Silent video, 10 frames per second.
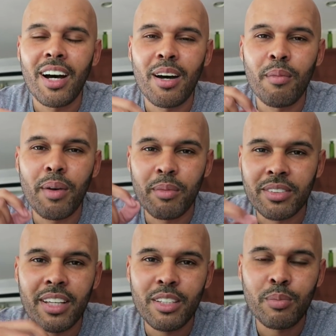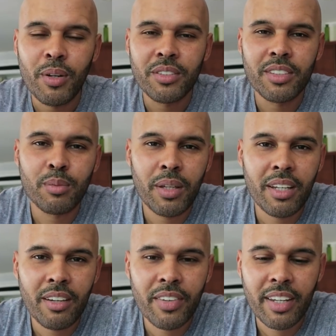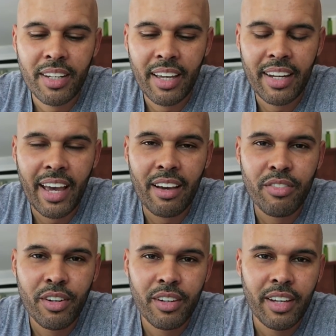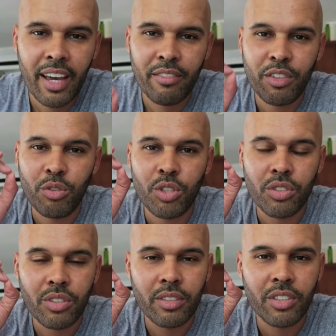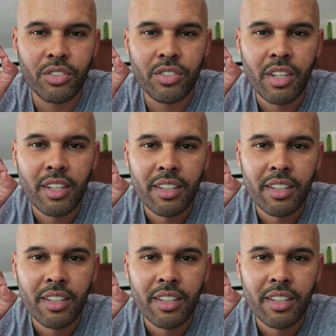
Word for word: Um, I'm gonna send this person this PDF and, and have have you just just